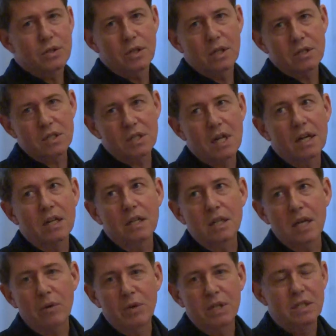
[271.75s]
the study
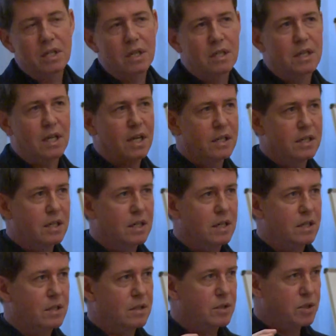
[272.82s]
that we did in a